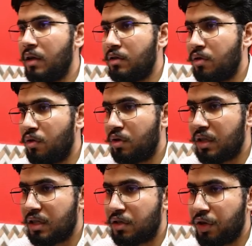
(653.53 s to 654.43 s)
So
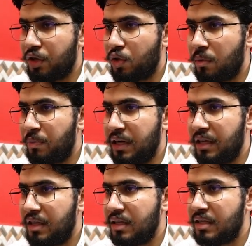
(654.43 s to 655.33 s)
this is going to
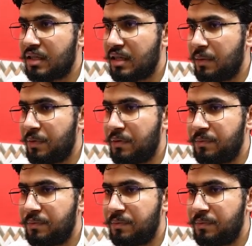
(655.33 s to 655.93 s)
complete this step.